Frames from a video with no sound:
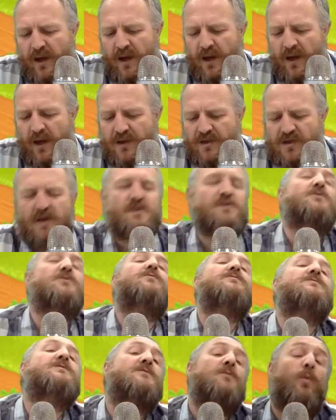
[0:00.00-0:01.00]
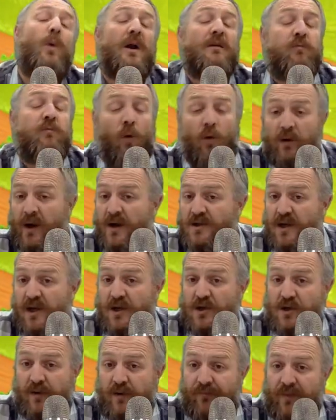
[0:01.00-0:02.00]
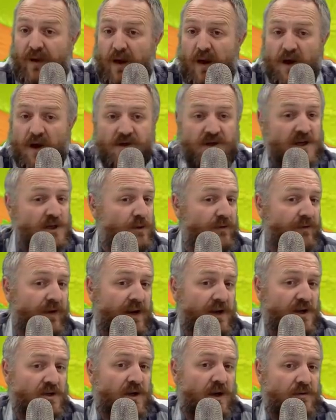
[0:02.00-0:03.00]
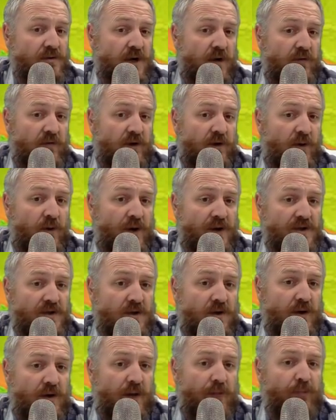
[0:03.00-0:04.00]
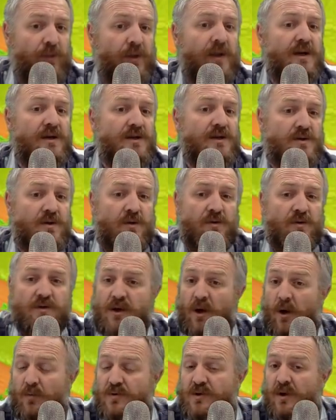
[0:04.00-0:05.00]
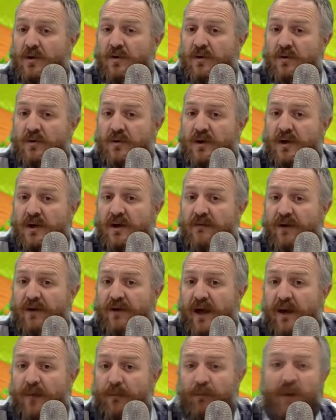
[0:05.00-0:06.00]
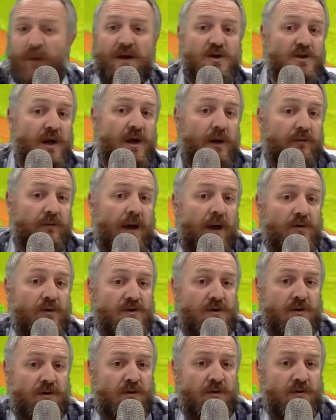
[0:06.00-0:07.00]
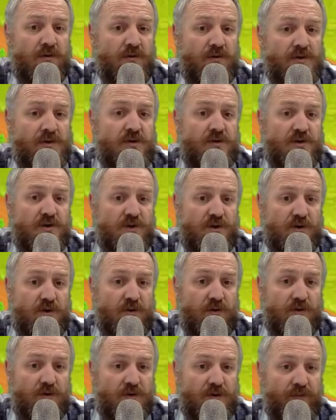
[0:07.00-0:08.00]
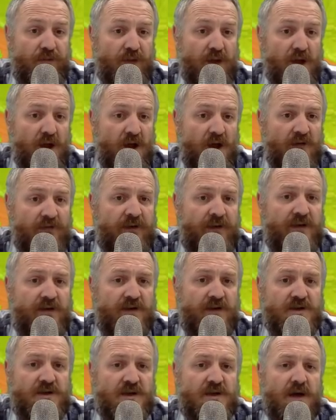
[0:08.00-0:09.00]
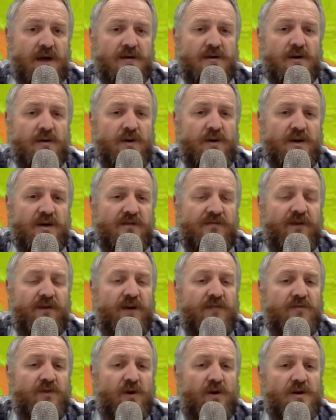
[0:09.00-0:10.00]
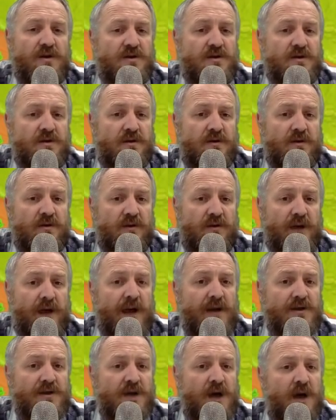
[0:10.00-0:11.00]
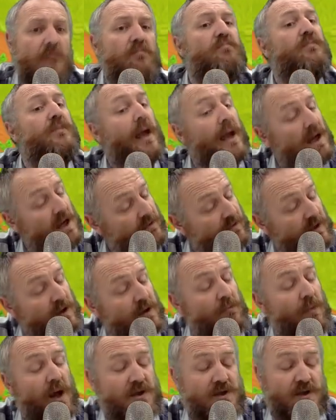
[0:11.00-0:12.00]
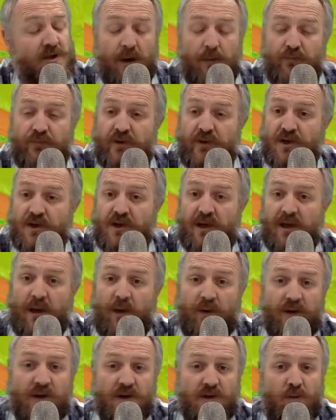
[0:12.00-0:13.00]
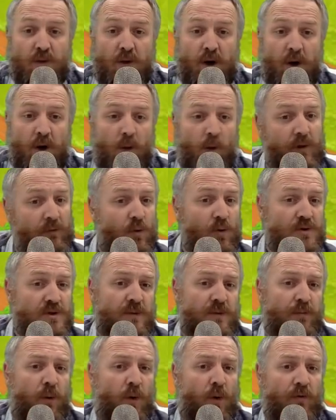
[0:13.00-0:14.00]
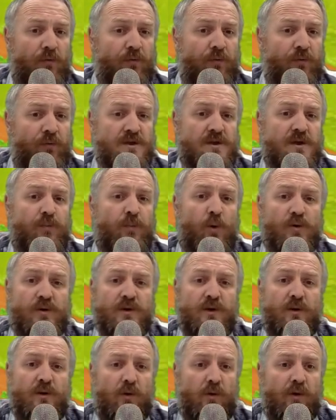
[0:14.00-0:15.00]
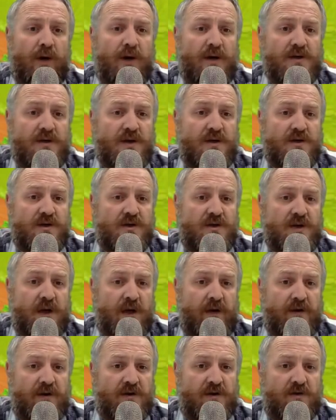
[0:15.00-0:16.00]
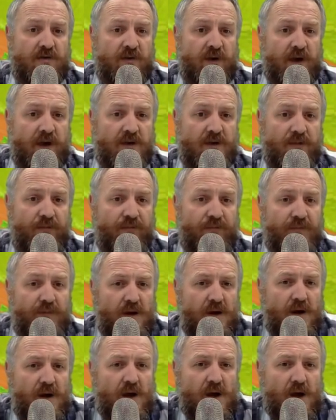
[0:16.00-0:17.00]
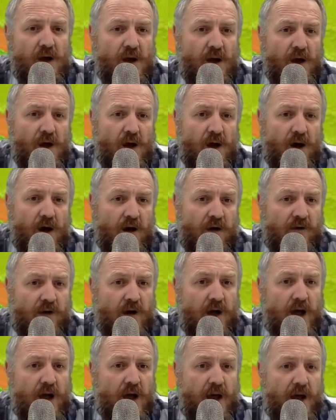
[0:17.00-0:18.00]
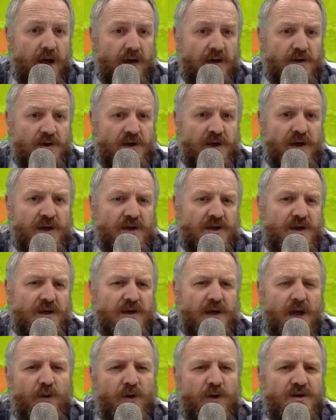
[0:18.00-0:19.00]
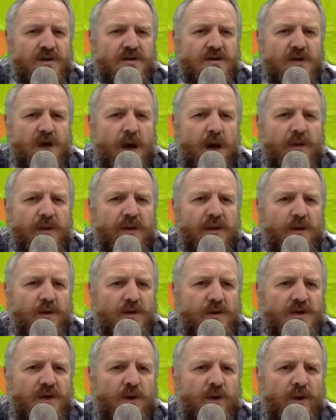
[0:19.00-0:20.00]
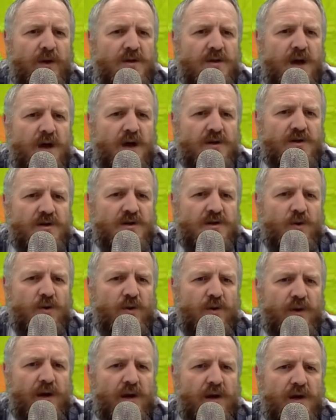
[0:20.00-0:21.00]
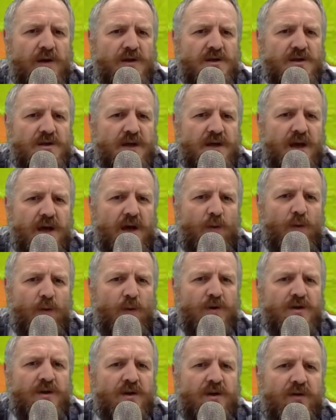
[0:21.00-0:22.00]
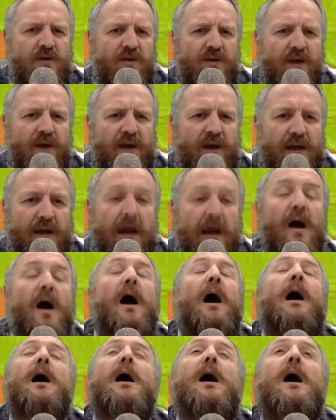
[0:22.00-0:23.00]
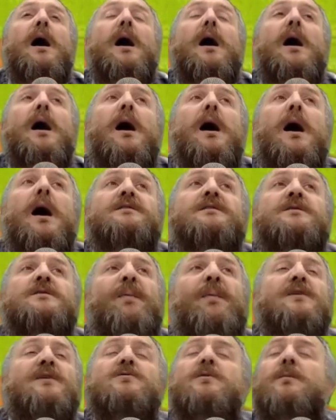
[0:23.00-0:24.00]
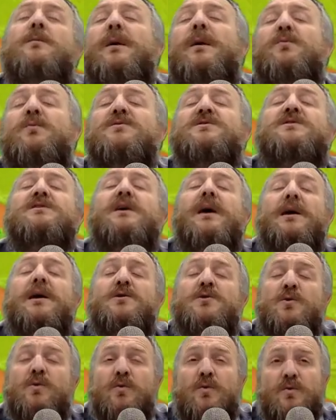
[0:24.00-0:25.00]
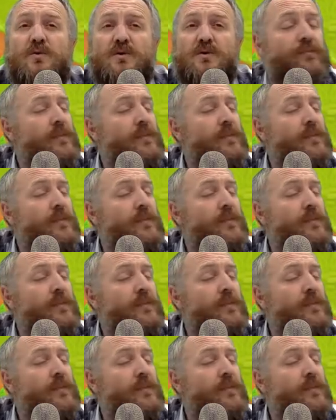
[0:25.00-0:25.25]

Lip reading: St. Jude's is a wonderful organization. Since we've had a shout out request, okay, please do so. So give a big shout out to St. Jude's. Faithy says, I donated $5 to cancer. Thank you very much. I appreciate that one as well. We're all supporting organizations here. It's great. Right, Gina says, I wish the derby there was a quick task to do on the last day. What do you think? It depends on people's schedules.